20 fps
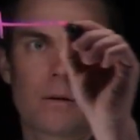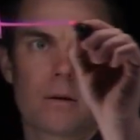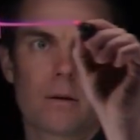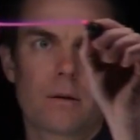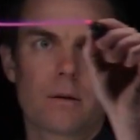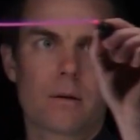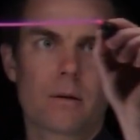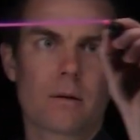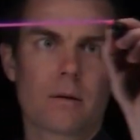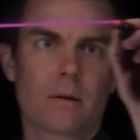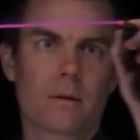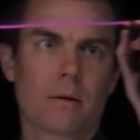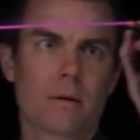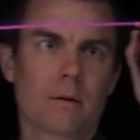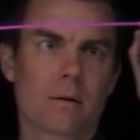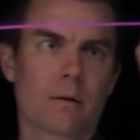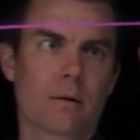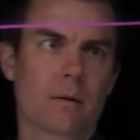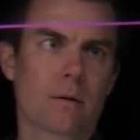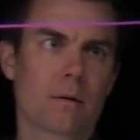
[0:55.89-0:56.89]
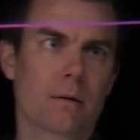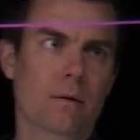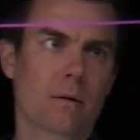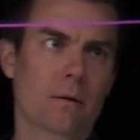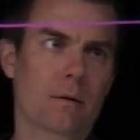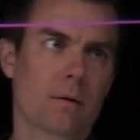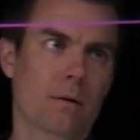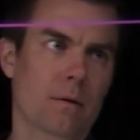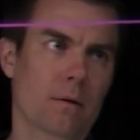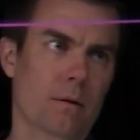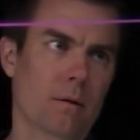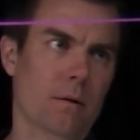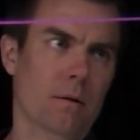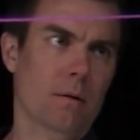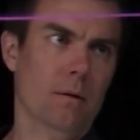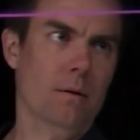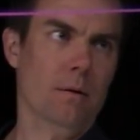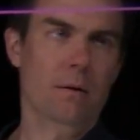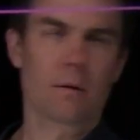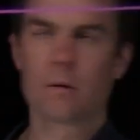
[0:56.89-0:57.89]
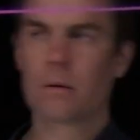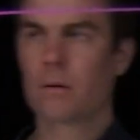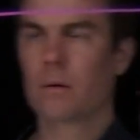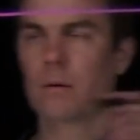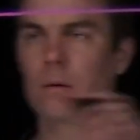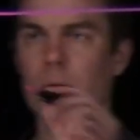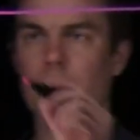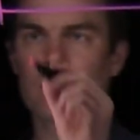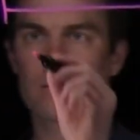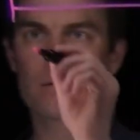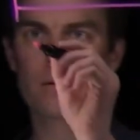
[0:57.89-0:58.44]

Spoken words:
Nothing is said.